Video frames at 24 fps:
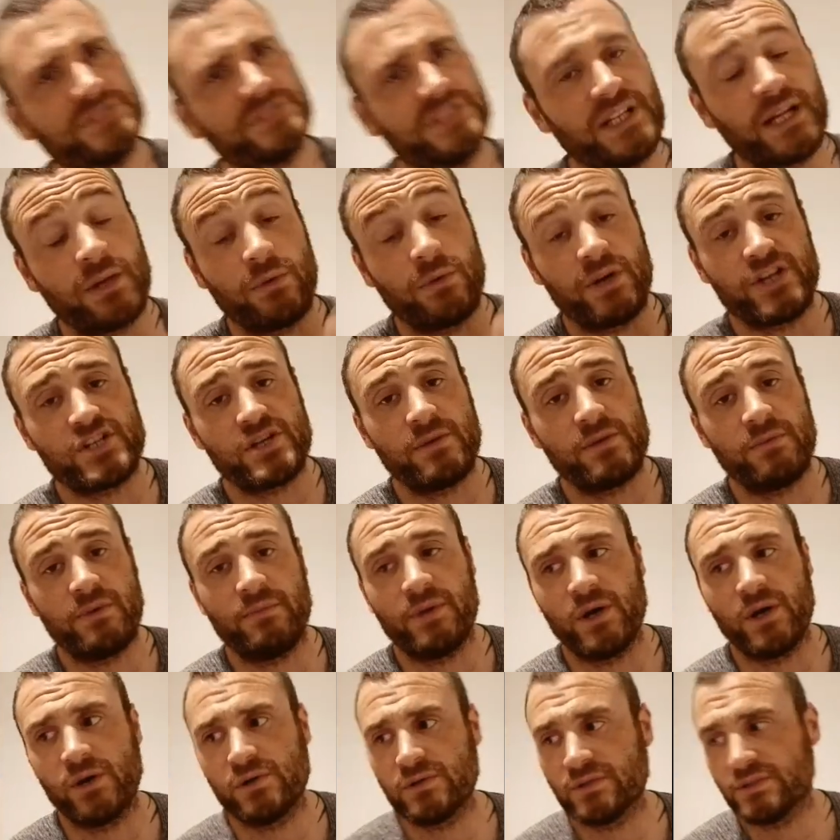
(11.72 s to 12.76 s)
she got a question up
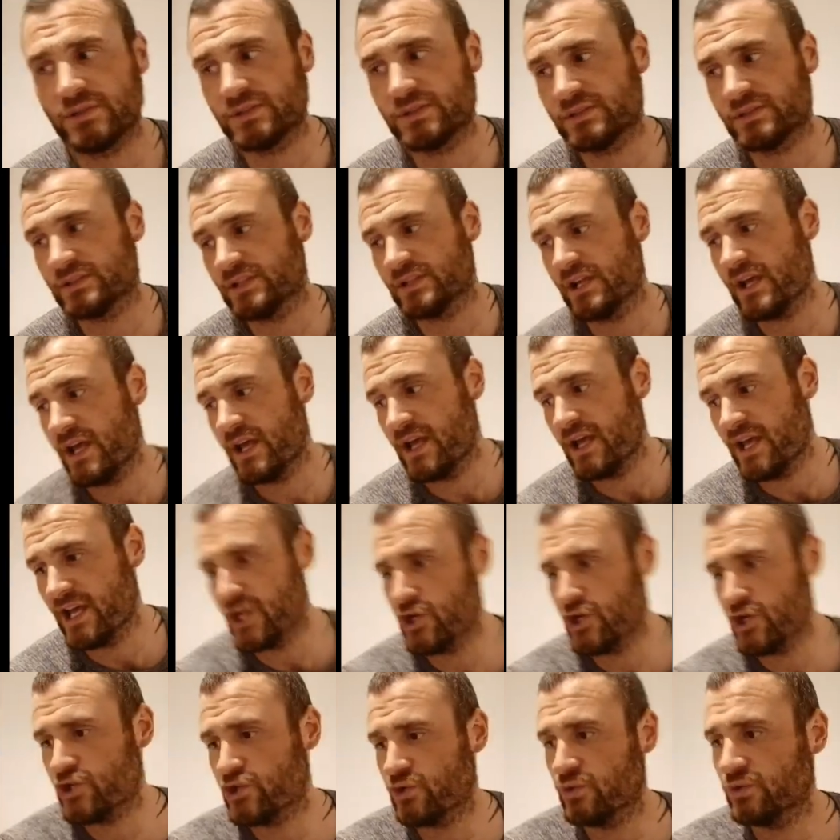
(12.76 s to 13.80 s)
about
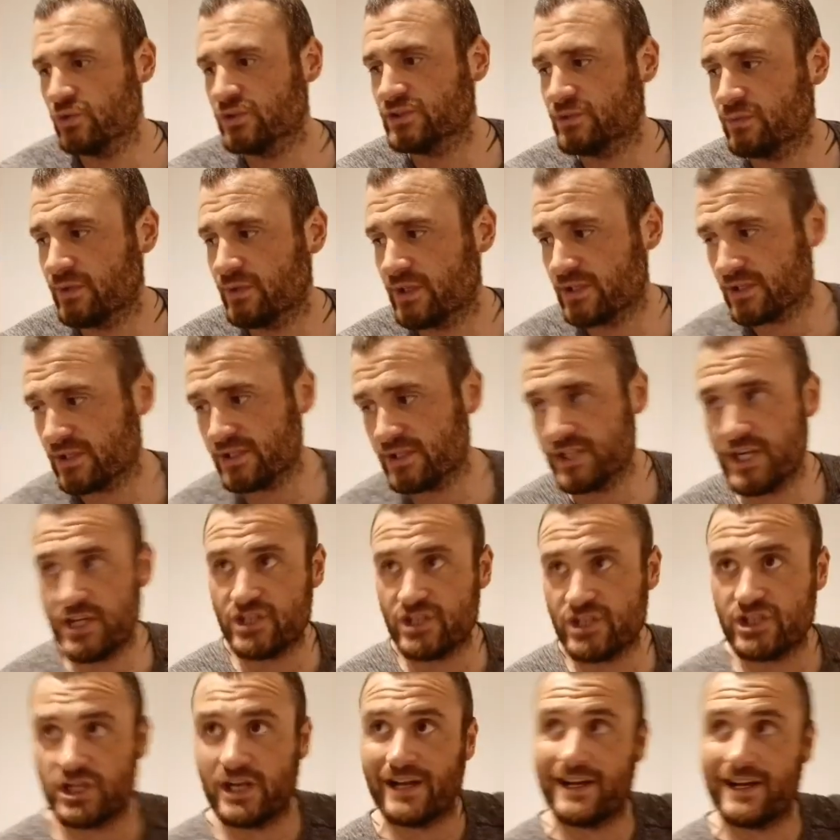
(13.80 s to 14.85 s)
issues with
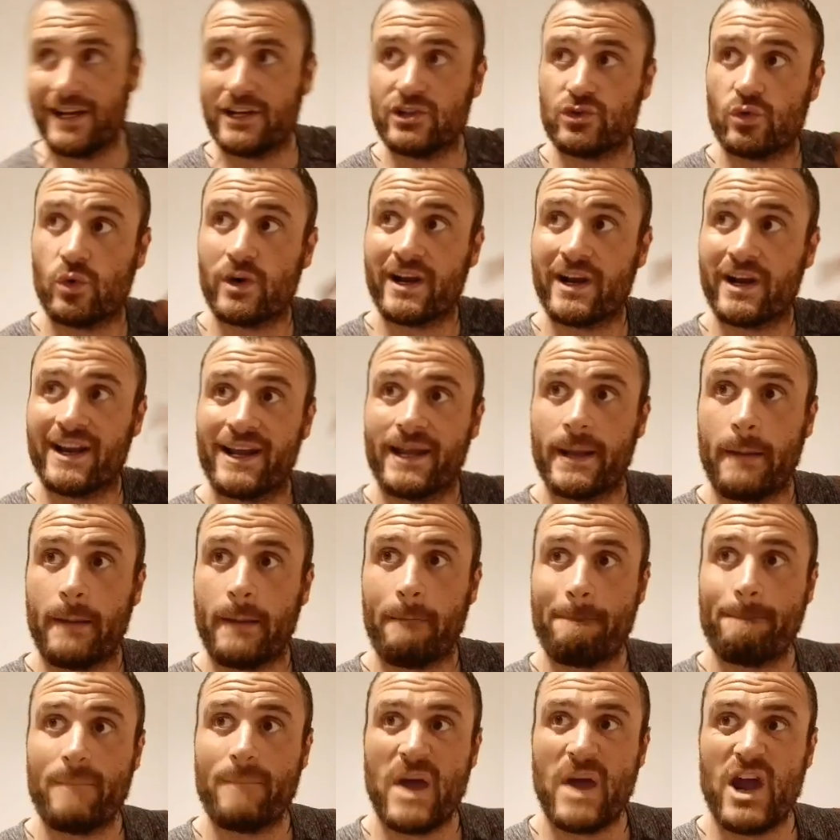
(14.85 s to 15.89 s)
digestion
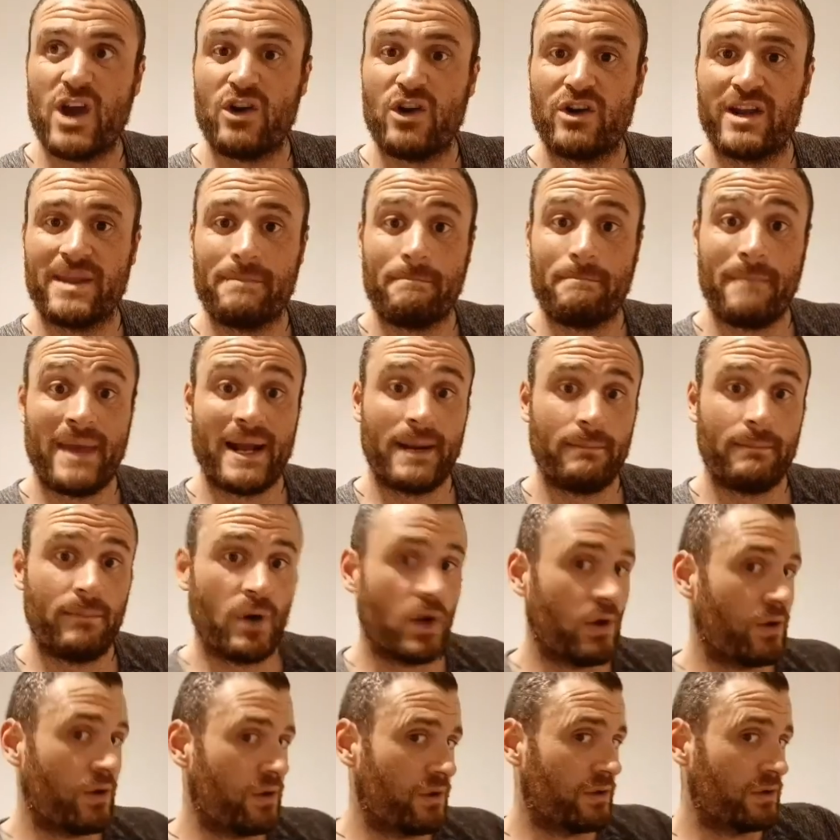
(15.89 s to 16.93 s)
during
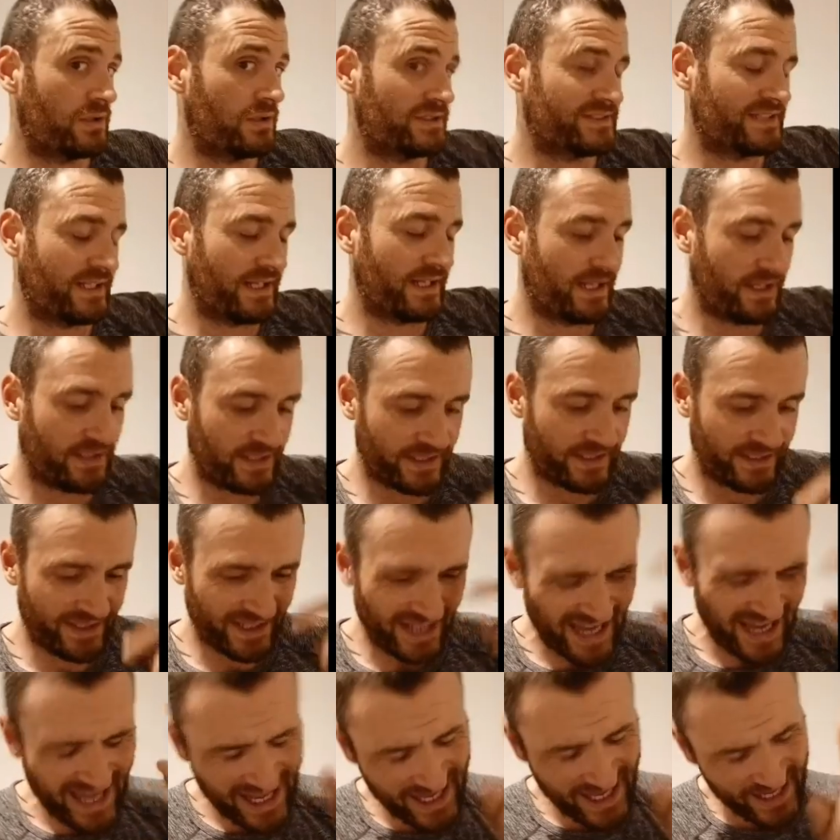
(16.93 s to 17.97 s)
perimenopause and that kind of
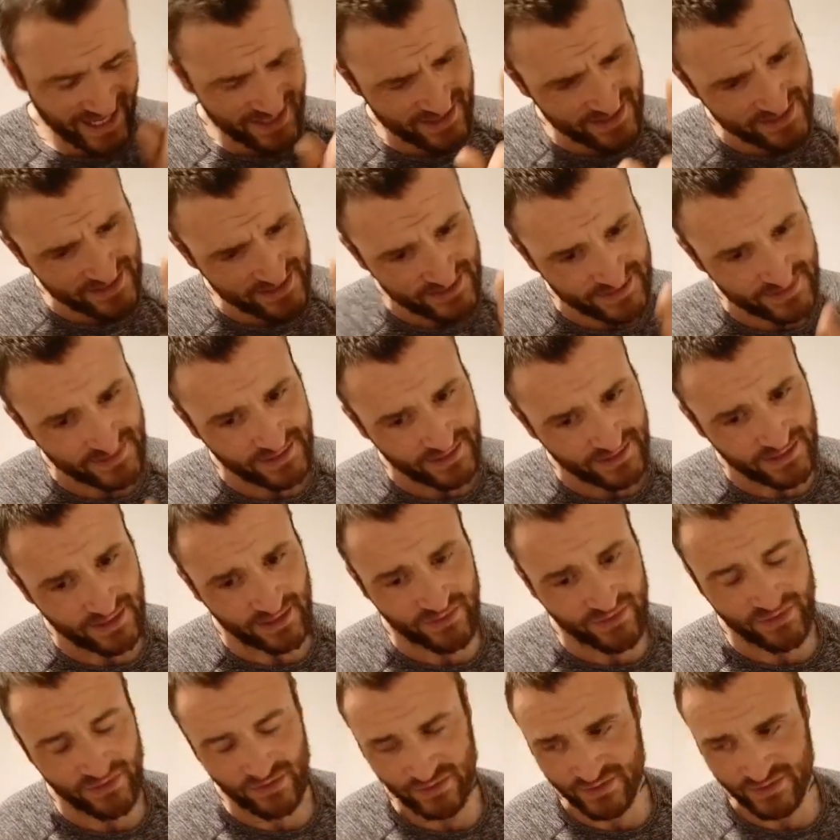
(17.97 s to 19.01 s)
thing. And
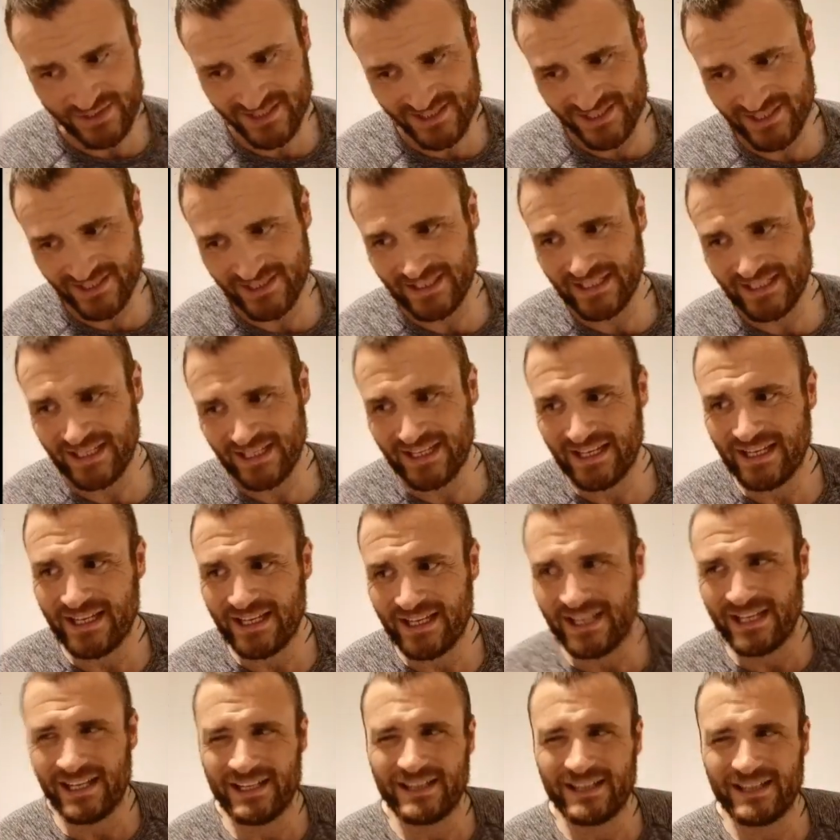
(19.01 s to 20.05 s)
I thought
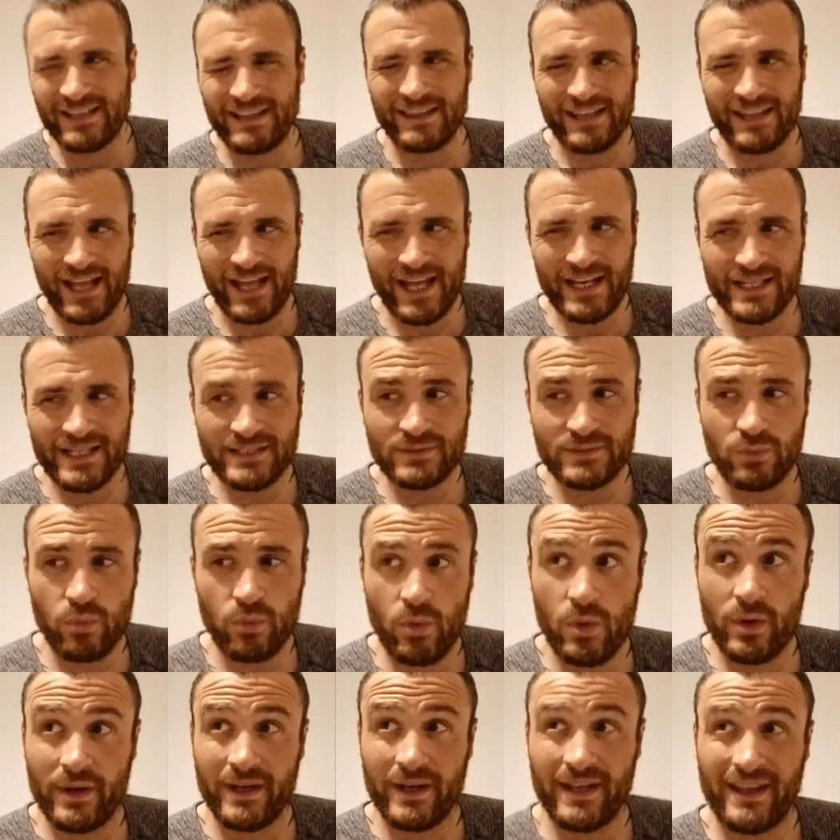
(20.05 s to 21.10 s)
that is
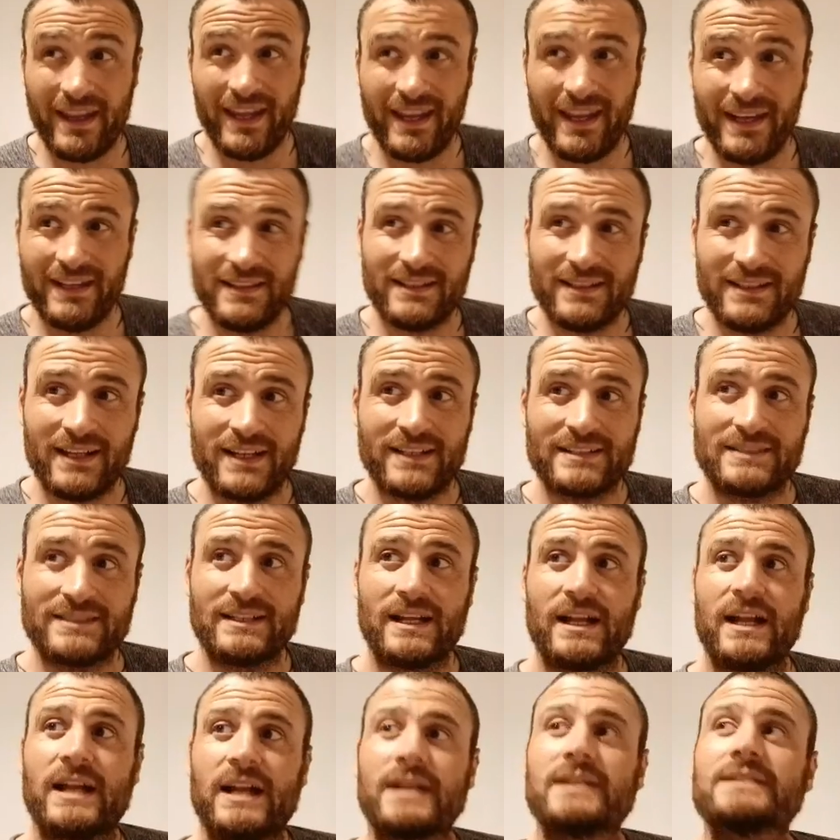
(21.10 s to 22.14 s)
one thing that is
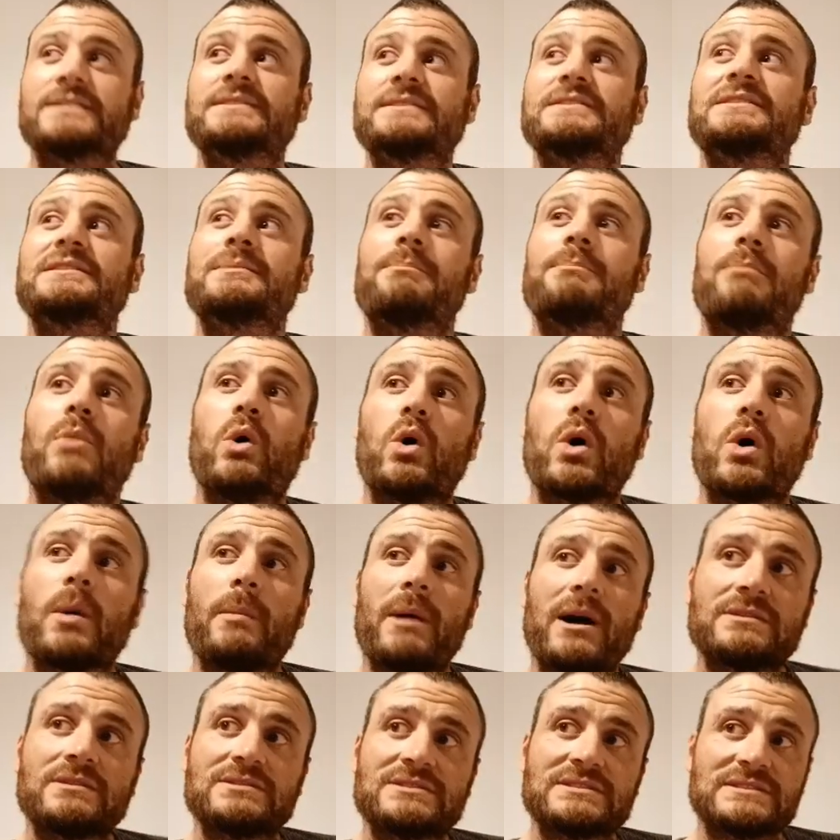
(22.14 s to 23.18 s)
not spoke
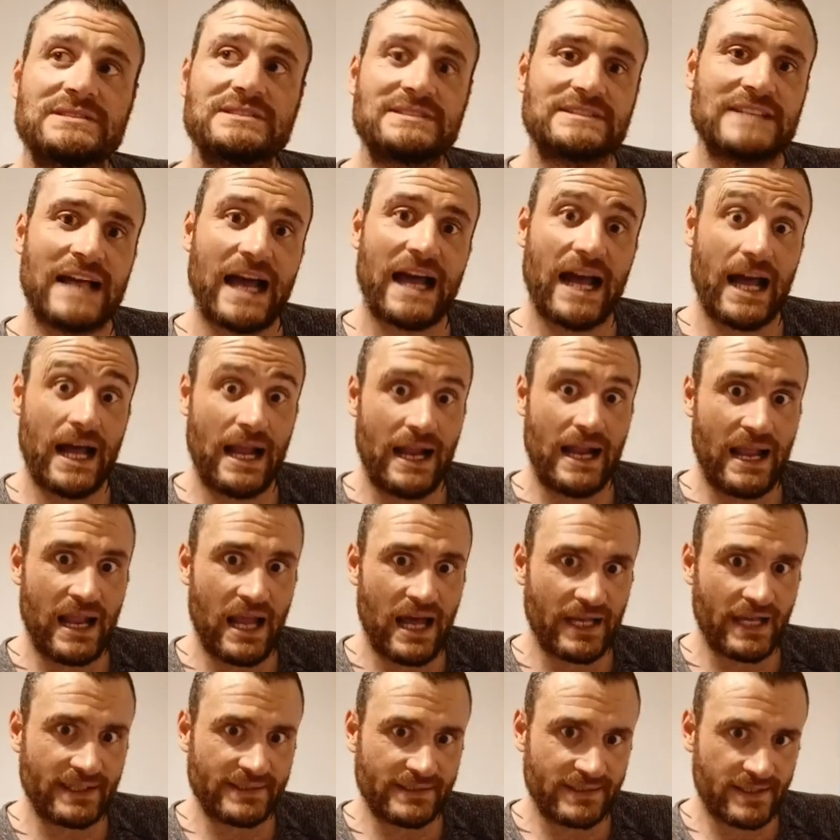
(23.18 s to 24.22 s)
about a
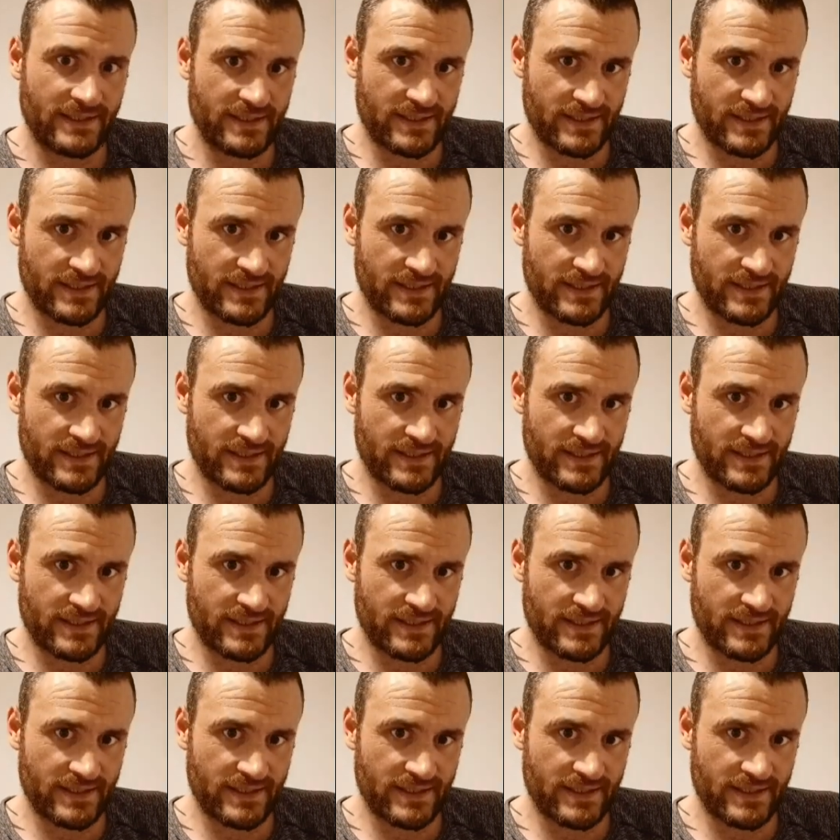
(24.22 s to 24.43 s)
lot.